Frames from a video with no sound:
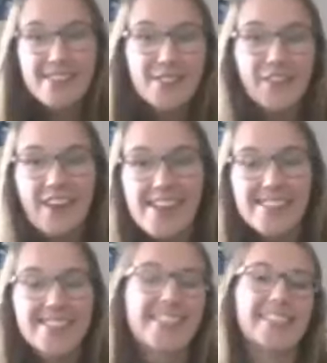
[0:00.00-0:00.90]
That's
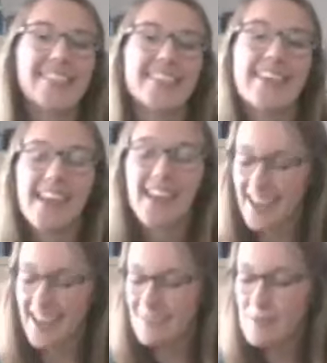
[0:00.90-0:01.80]
crazy.
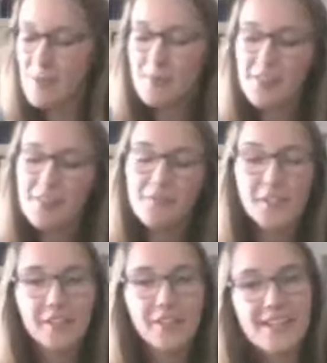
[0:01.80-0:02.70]
And remember, the
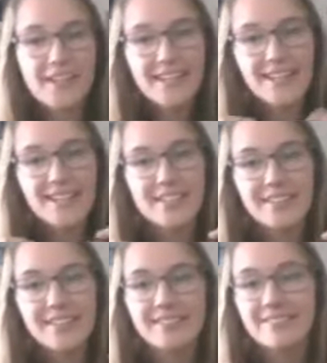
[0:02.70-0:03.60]
fish that they're eating is
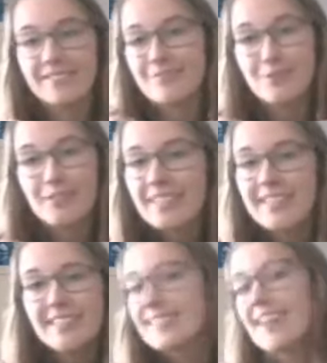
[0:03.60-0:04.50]

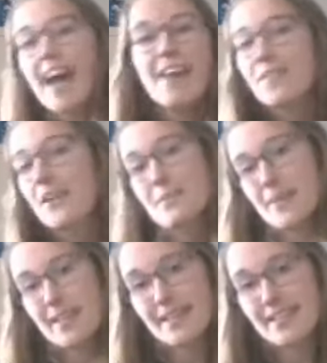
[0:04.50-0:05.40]
really not very
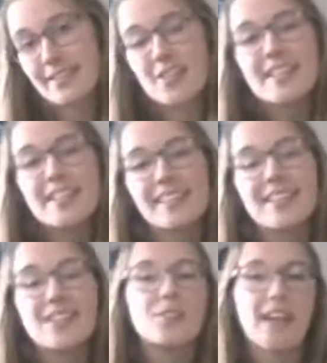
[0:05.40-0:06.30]
big. They're eating
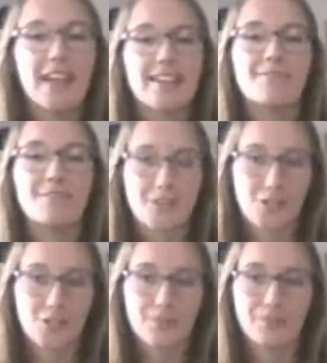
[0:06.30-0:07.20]
little tiny
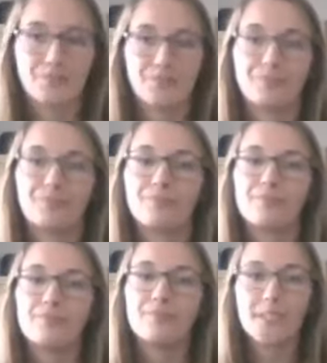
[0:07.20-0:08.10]
fish.
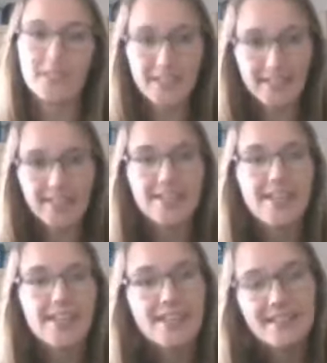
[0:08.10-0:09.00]
Again,
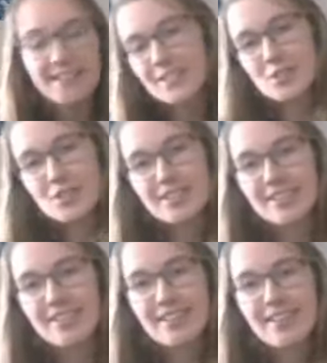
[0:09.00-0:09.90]
this is
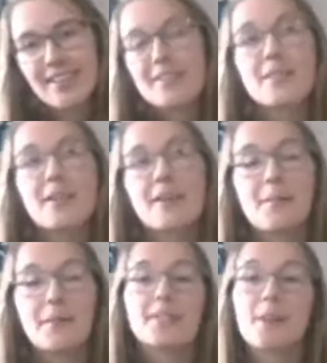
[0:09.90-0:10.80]
just
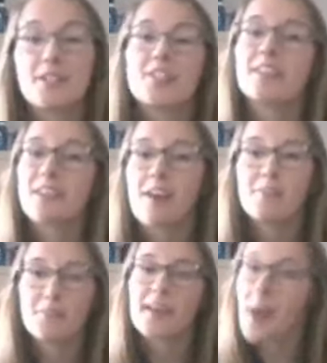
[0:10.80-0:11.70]
especially the
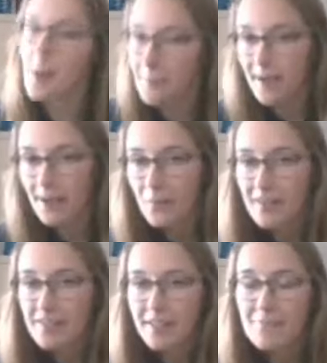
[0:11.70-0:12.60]
Gulf of Maine humpback
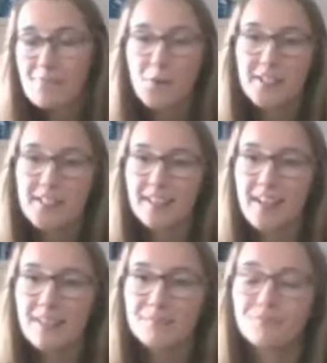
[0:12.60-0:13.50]
whales that I'm focusing
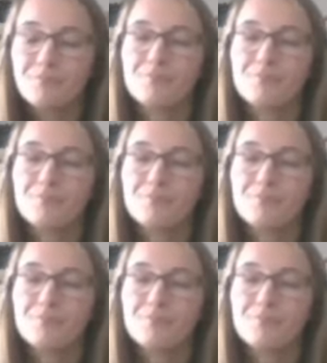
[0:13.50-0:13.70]
on.